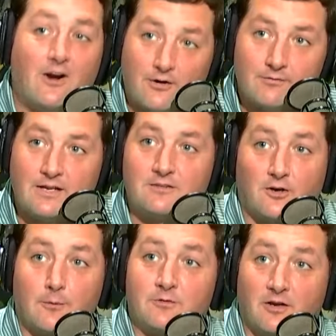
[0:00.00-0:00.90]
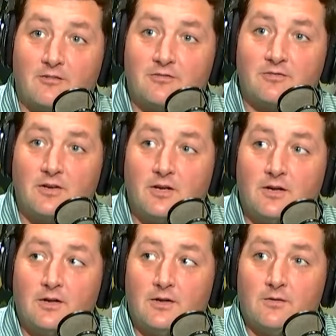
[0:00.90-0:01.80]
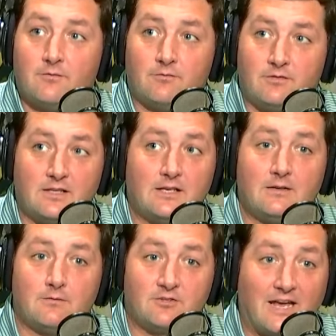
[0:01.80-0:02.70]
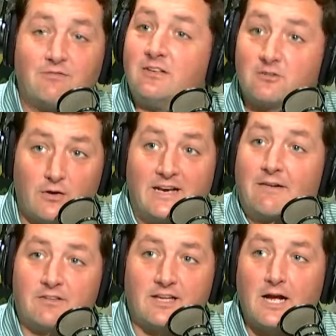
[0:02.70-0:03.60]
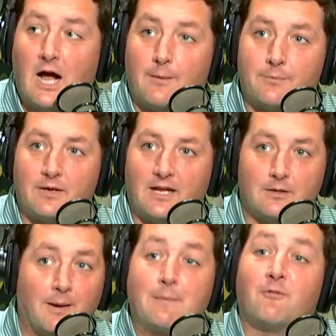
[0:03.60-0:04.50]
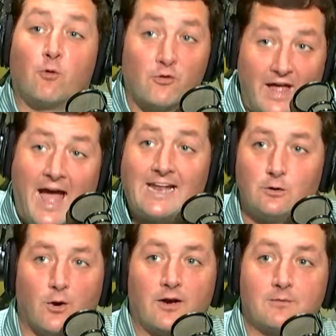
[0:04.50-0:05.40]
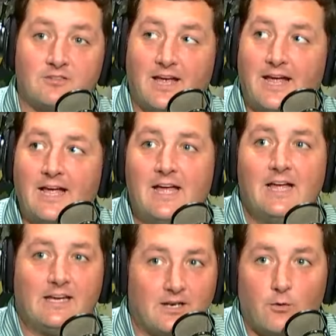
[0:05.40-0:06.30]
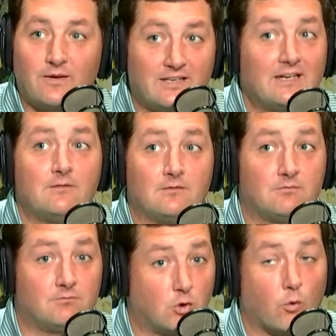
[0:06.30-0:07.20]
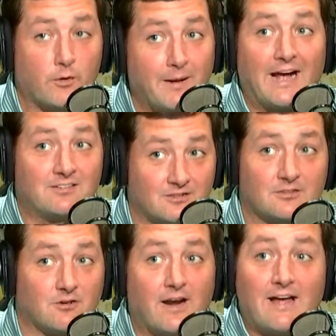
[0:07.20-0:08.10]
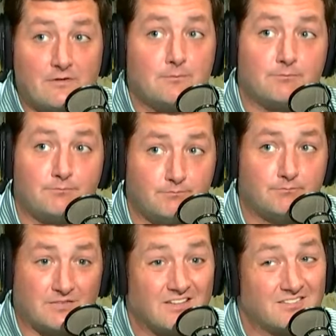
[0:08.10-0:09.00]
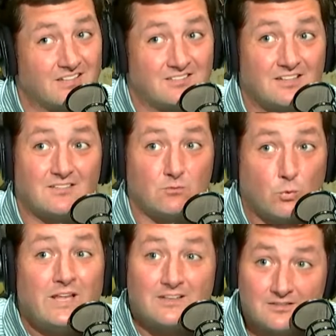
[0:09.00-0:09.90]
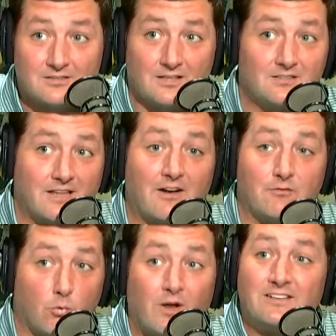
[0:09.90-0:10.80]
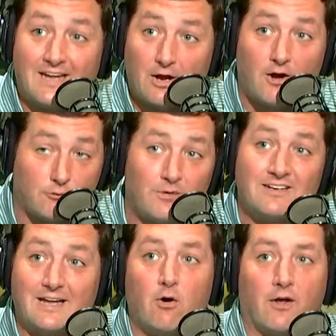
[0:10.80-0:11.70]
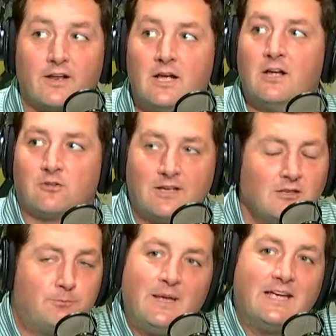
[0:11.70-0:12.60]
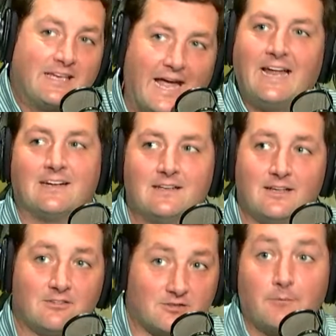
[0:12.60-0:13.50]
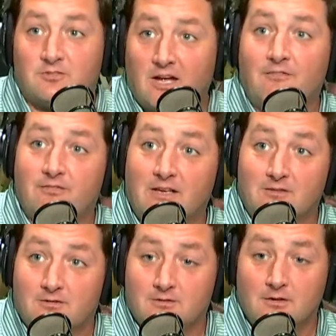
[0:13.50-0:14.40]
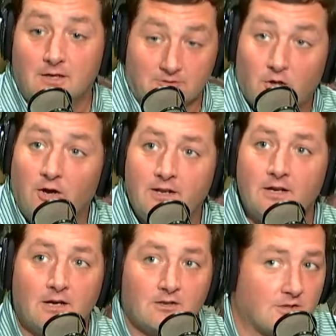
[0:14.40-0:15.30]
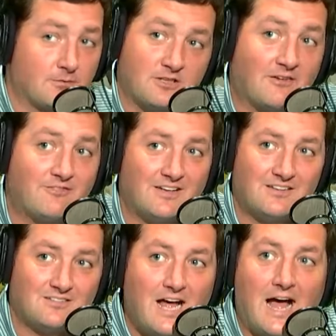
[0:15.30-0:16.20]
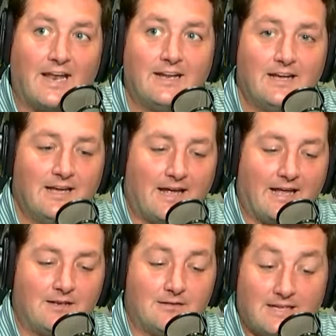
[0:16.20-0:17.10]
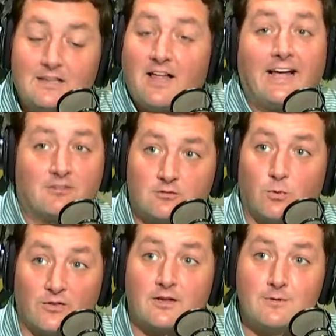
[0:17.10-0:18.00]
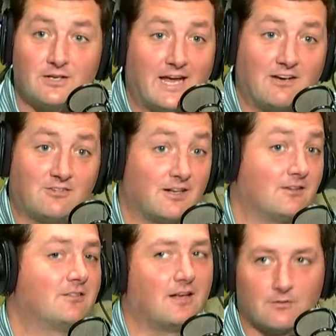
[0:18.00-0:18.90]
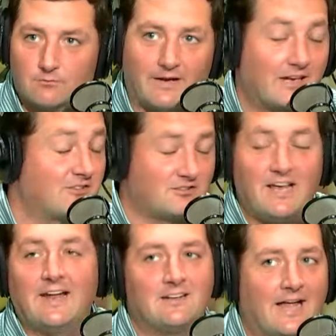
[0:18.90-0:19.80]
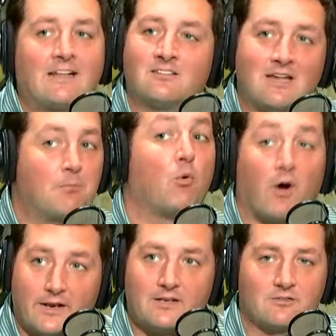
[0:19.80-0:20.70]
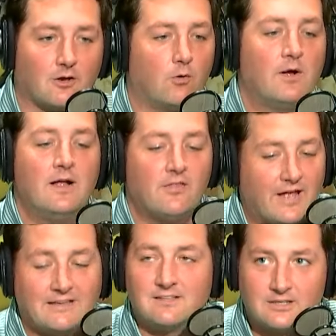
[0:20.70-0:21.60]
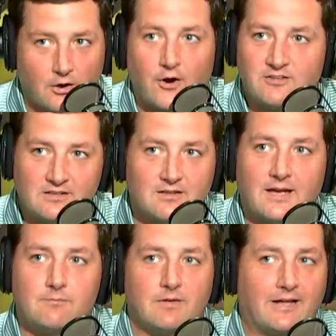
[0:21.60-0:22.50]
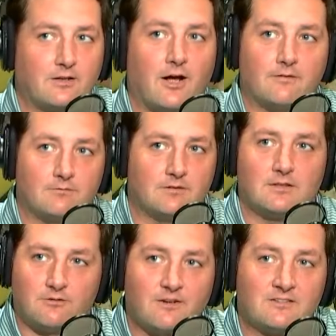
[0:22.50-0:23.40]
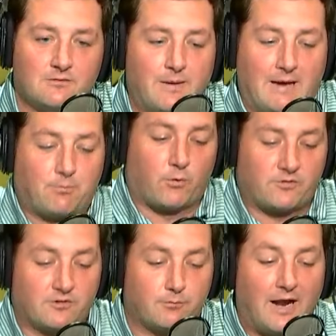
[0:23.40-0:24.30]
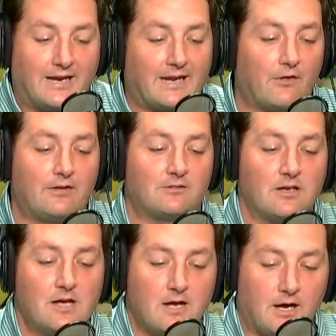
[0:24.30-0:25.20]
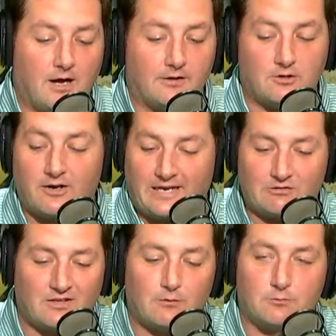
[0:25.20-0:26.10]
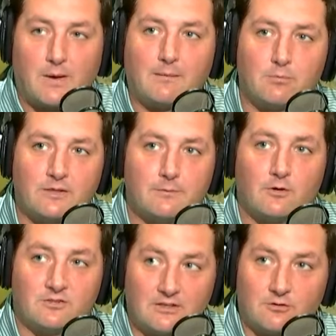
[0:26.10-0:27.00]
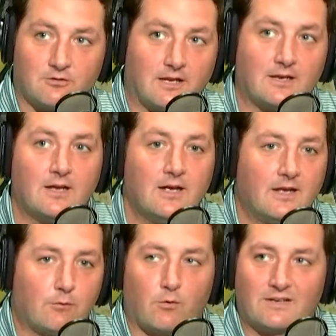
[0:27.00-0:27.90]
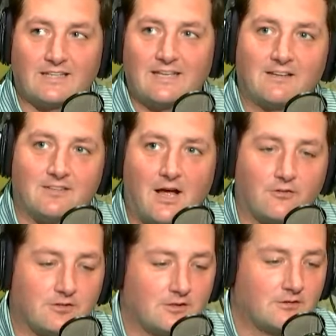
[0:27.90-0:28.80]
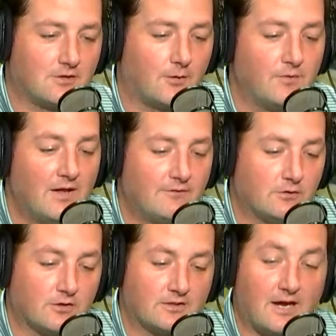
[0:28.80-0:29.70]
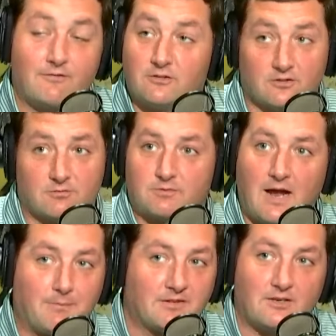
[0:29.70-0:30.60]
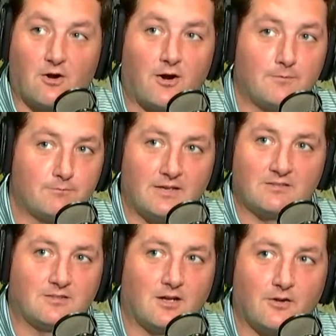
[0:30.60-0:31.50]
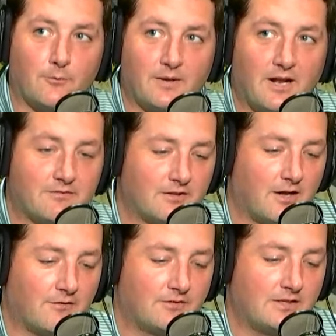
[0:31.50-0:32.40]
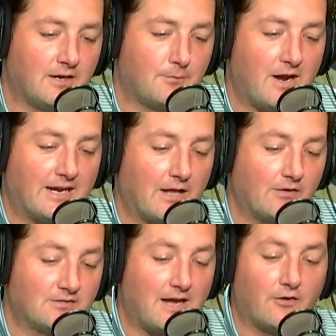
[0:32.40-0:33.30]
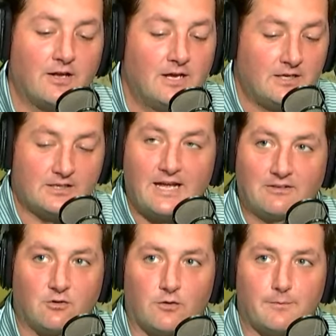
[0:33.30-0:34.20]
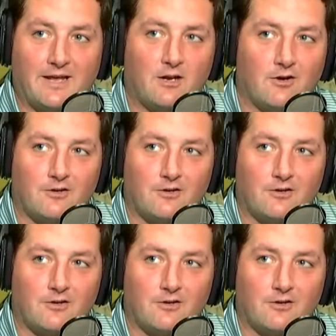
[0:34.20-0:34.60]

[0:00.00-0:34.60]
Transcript: there in terms of the safeties cleaning everything up. In the bite before that, you heard him say, you know, we need cornerbacks to start having consistent weeks instead of one day off, one day on. So he's being candid that some stuff is good, some stuff is not. And he likes where the communication is. And like I just said, that's step one. So that's an encouraging thing. I thought the defensive back portion of Brian Kelly's talk yesterday was probably the most interesting. We wanted to get that sound to you. So if you look, if you just hopped in the car and missed a little bit of it, of the Brian Kelly sound, you can catch it on demand,